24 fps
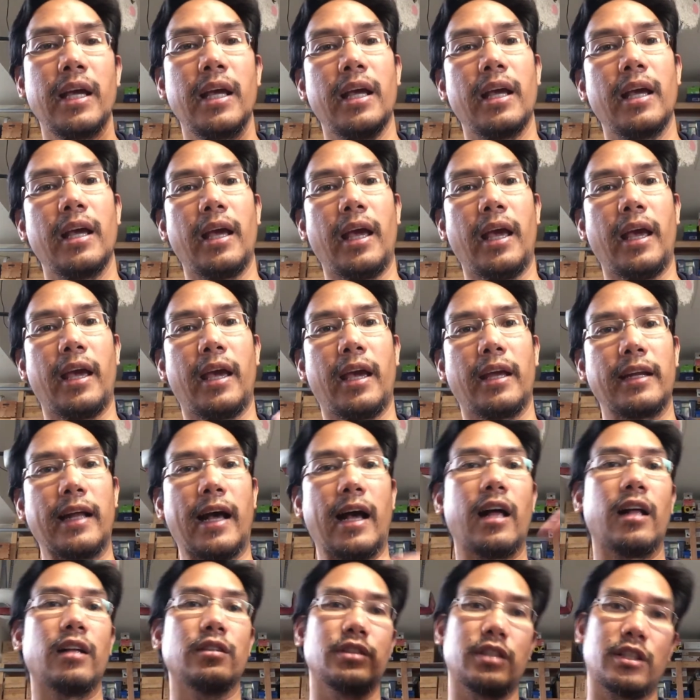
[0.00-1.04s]
and
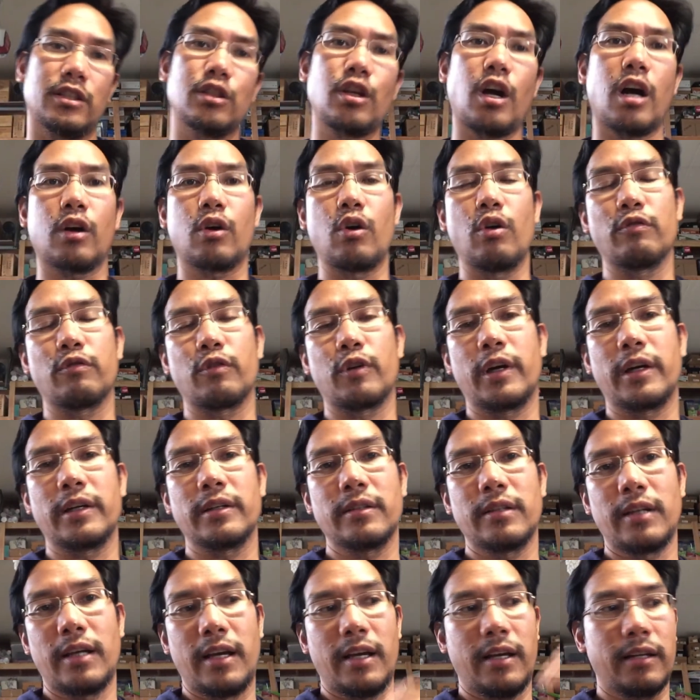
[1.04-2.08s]
I'll just talk over it
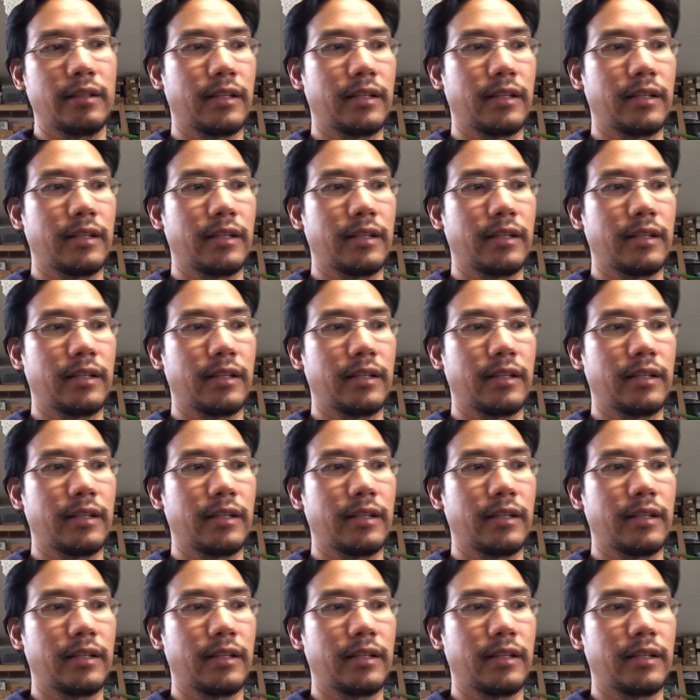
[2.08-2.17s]
and